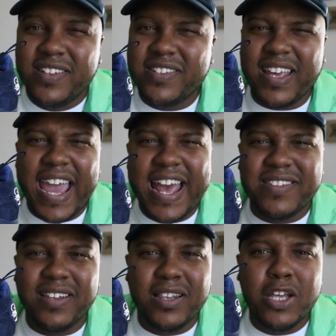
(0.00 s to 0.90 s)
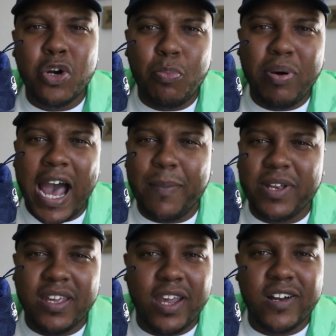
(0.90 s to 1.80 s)
Just adds a little pop
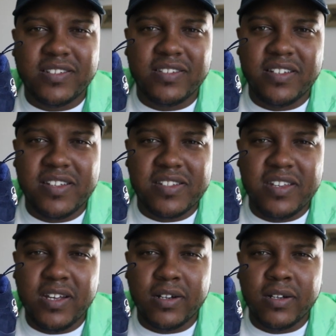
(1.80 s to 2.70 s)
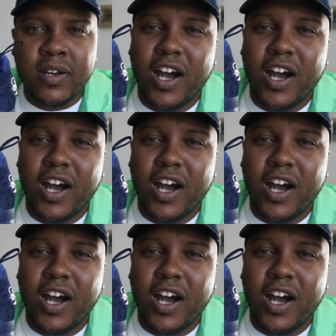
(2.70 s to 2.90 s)
and character to this sneaker.